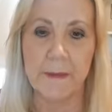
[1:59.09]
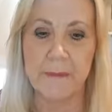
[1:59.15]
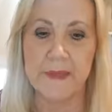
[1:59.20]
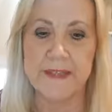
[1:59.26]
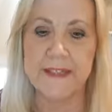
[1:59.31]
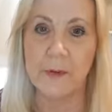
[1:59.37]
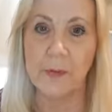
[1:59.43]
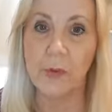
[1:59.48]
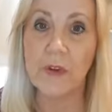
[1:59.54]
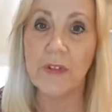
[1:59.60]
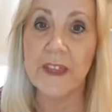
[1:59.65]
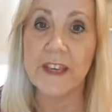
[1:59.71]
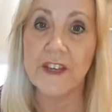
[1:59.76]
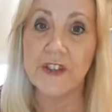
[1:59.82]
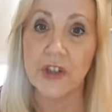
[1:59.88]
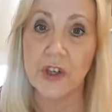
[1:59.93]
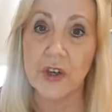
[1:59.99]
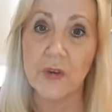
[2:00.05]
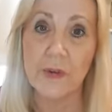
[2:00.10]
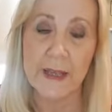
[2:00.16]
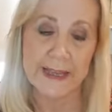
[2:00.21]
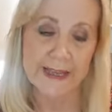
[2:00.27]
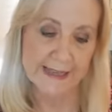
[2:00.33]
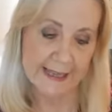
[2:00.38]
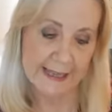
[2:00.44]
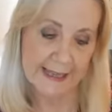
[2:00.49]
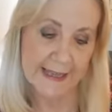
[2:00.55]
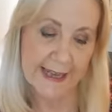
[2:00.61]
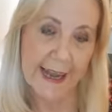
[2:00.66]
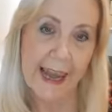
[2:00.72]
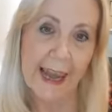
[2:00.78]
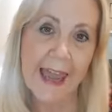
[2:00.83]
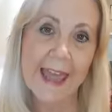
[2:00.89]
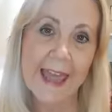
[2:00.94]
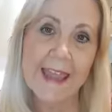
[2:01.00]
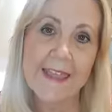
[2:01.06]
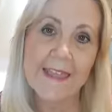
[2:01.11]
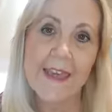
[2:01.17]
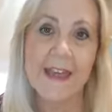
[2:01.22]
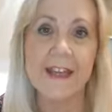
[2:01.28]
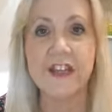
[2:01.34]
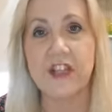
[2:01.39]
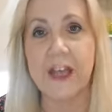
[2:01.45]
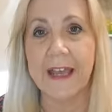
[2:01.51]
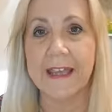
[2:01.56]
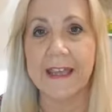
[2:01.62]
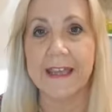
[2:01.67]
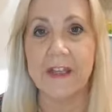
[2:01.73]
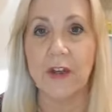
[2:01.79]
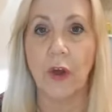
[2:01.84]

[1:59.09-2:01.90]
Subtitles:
So what they do is they can lay their jacket